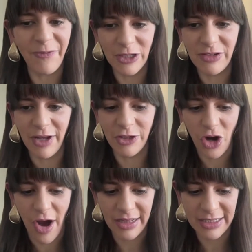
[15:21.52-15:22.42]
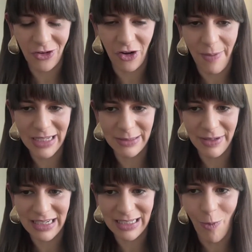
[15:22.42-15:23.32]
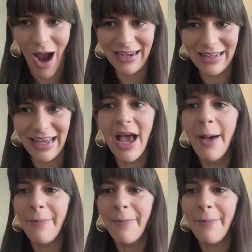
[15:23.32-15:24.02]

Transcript: first of all, drawing the circle of possibilities widely,